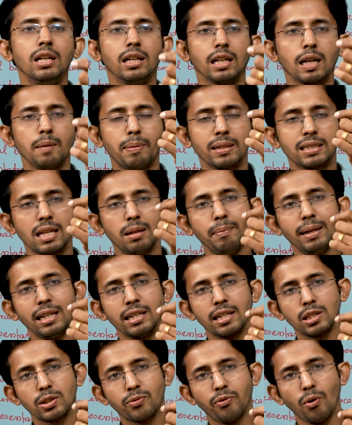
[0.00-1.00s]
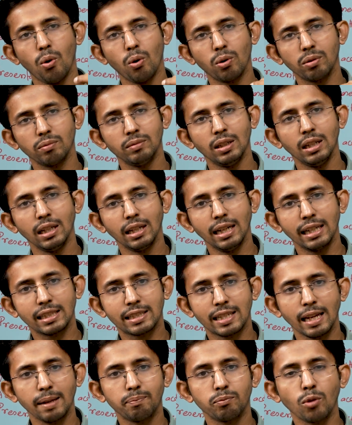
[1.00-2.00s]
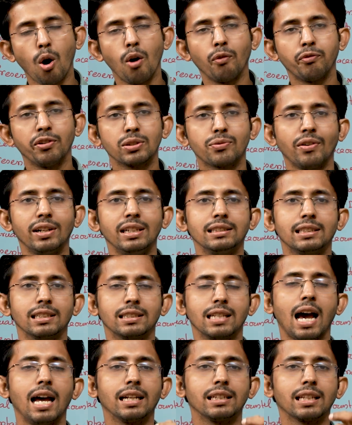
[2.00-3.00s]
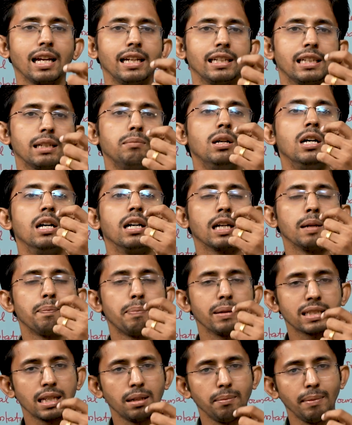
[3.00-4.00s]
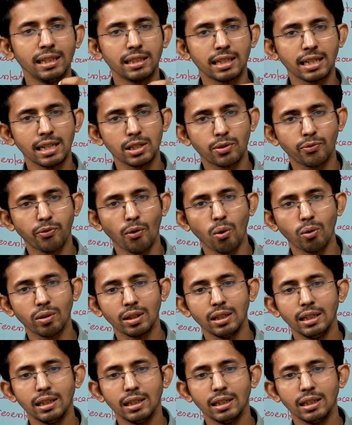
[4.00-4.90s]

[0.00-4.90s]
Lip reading: repairs and maintenance for, let's say, office furnitures, another item, repairs and maintenance for,